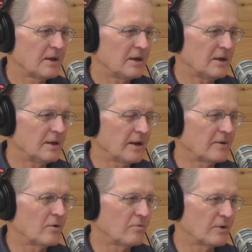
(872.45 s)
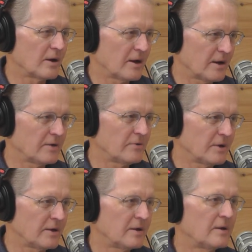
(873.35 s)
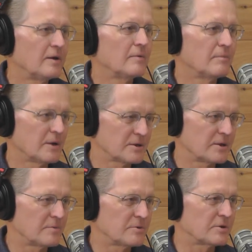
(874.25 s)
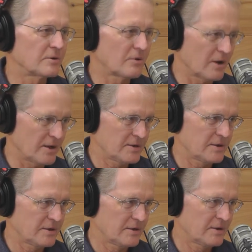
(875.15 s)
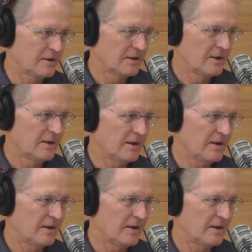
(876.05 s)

he led over a hundred Muslims to Christ. Oh wow!